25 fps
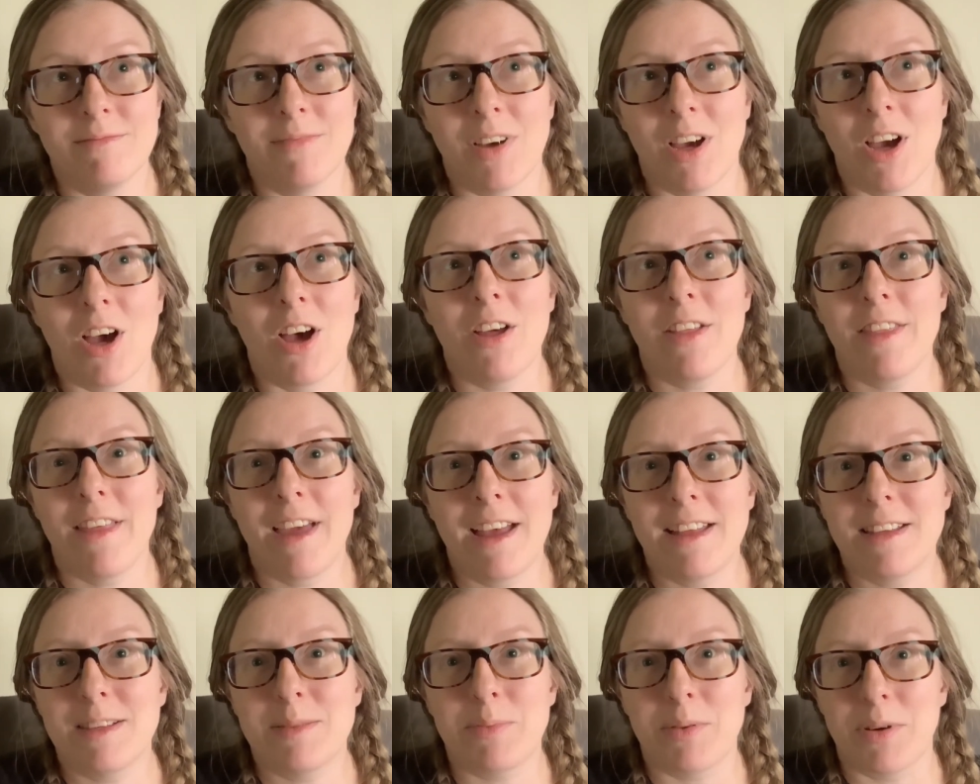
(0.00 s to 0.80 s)
all
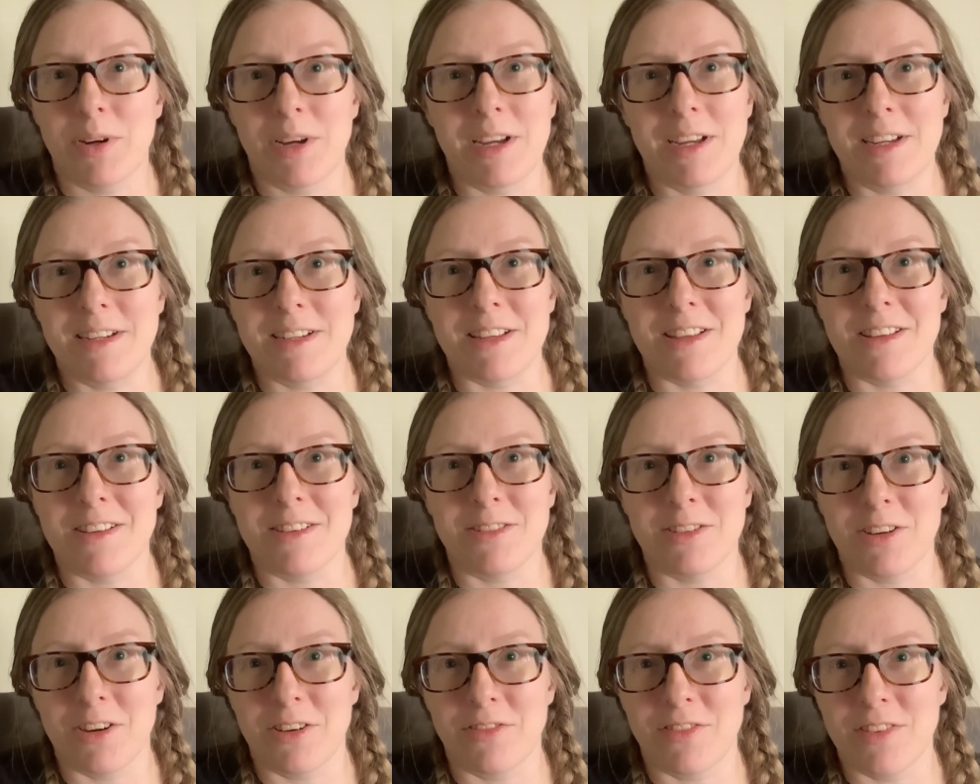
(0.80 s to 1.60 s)
that's bringing to the
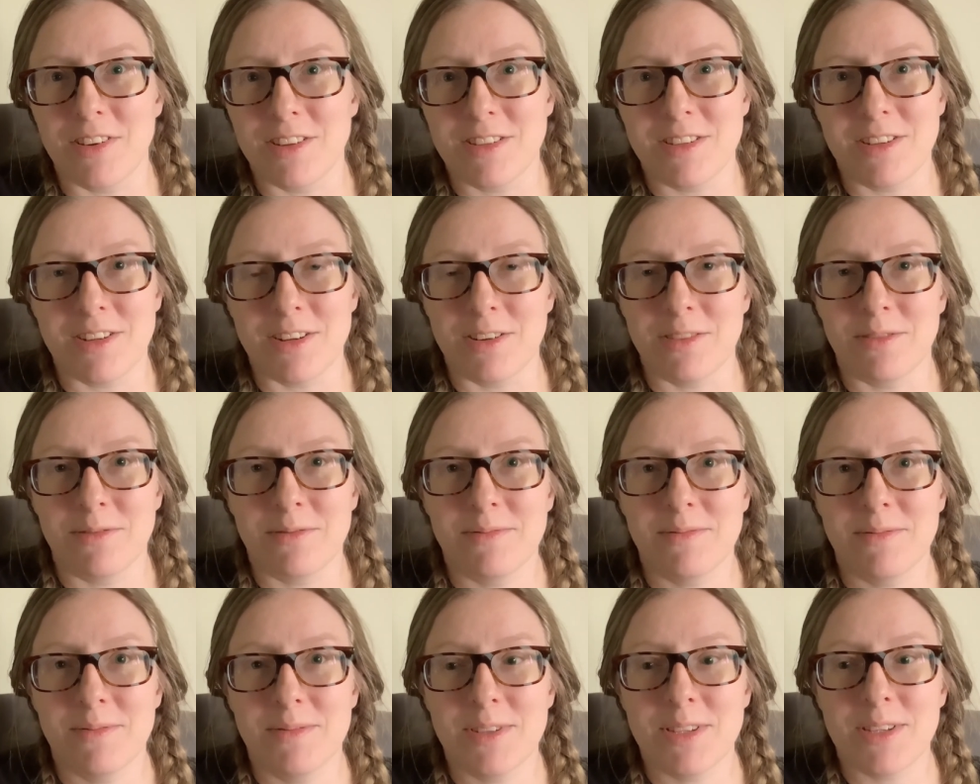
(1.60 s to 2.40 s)
surface too.
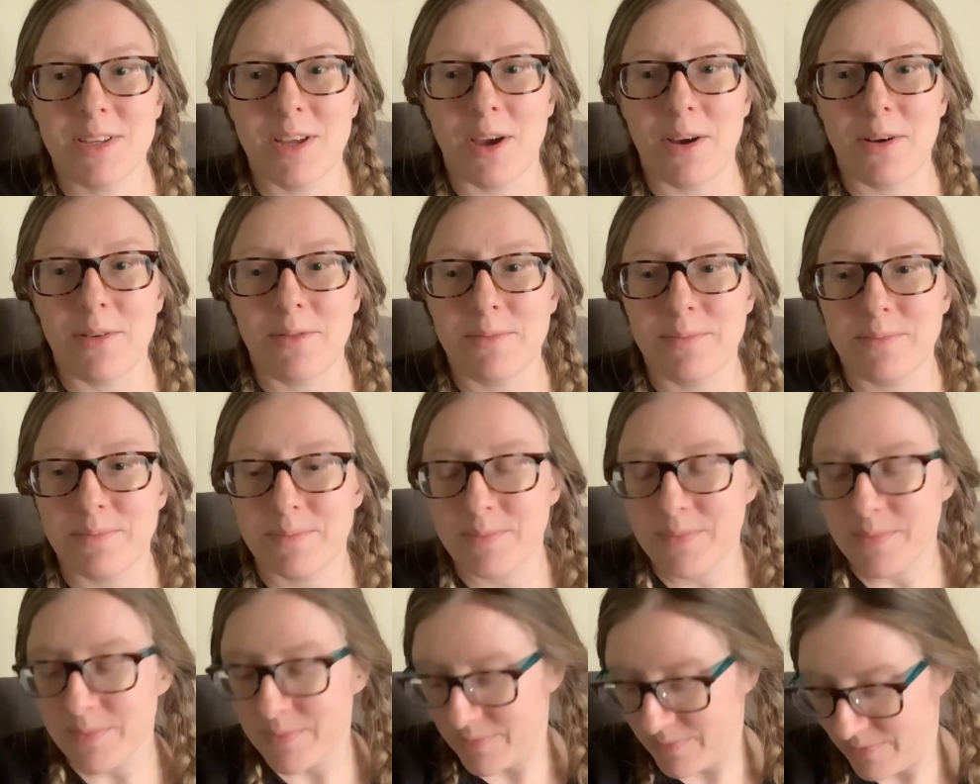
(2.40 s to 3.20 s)
So
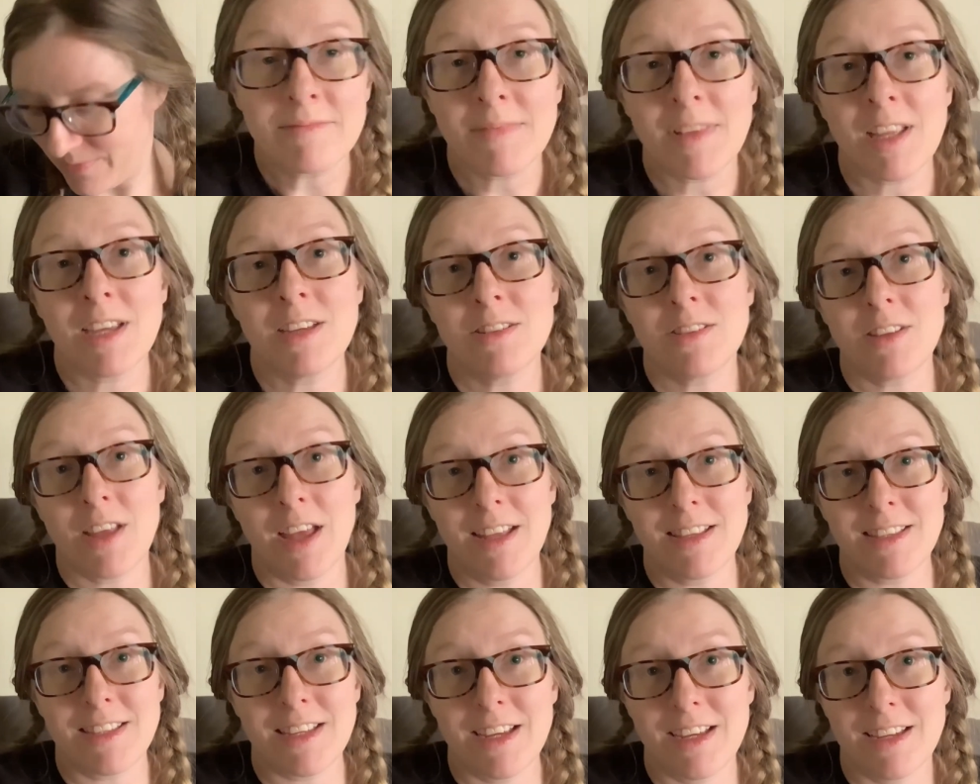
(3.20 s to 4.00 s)

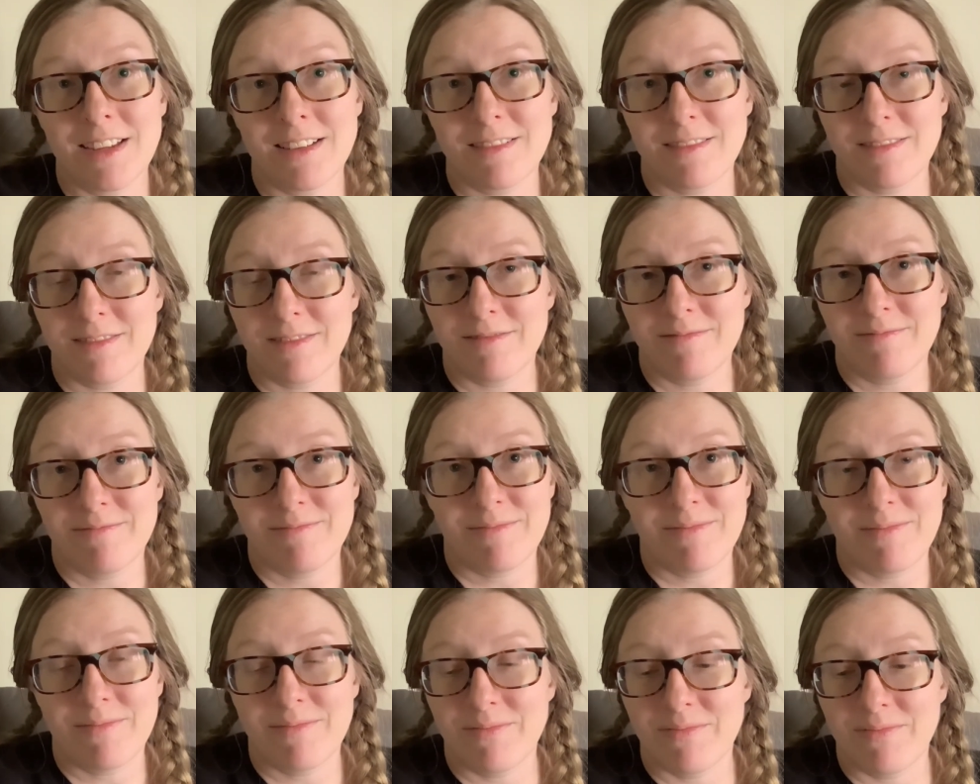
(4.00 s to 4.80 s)
that's it.
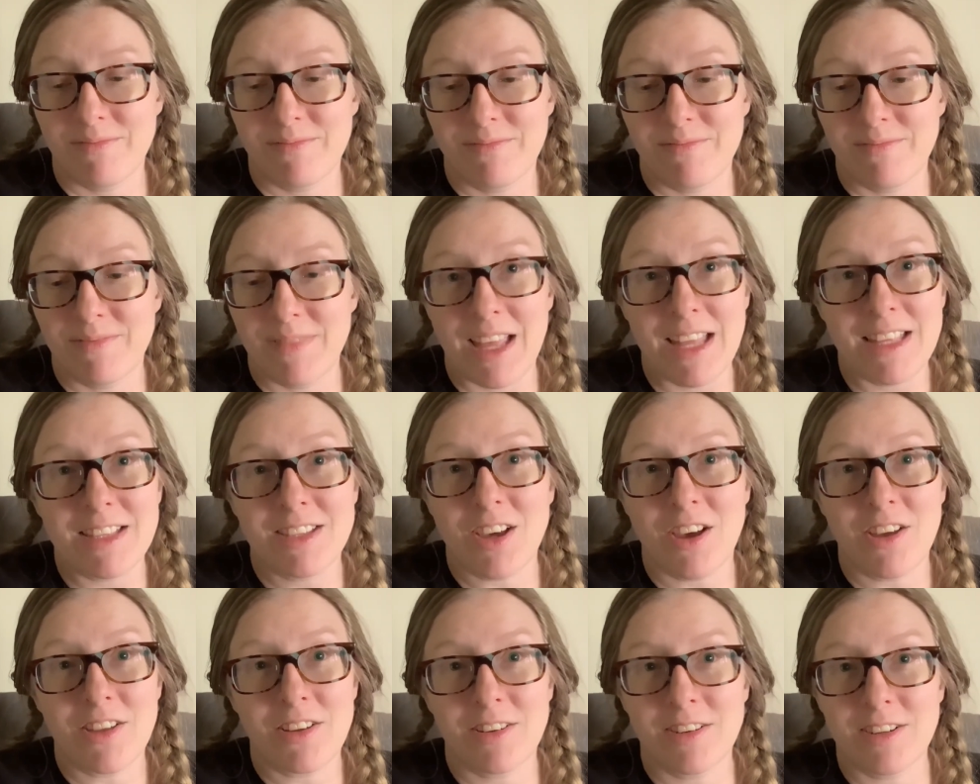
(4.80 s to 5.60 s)
That's
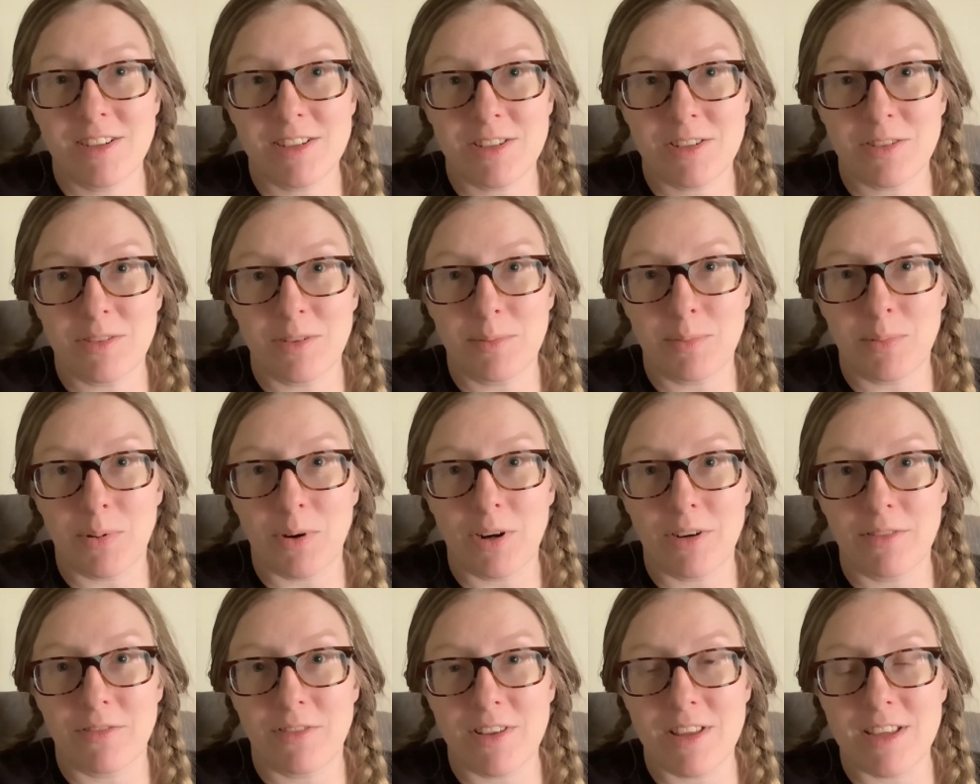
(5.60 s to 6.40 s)
all there is to
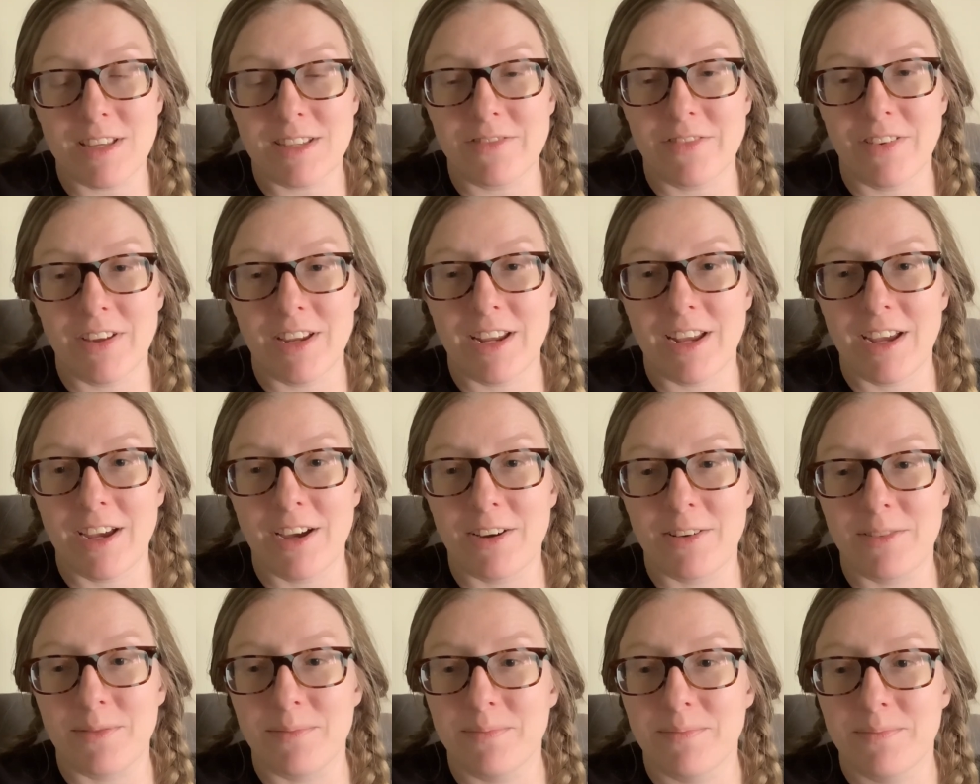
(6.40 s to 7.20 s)
report for this
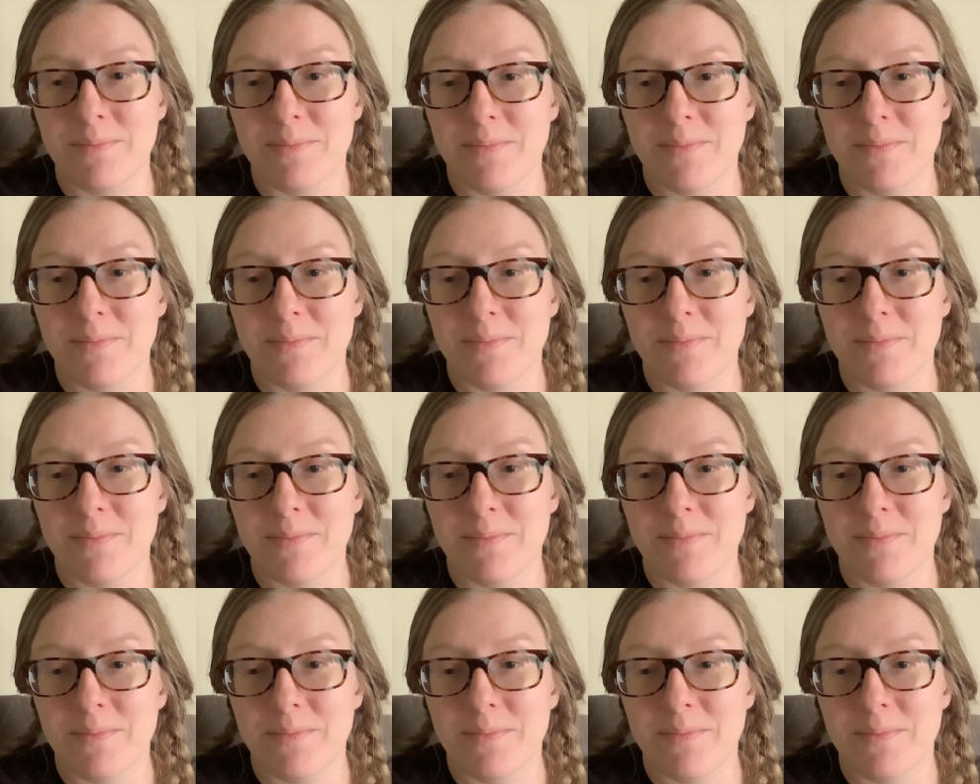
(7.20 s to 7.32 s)
video.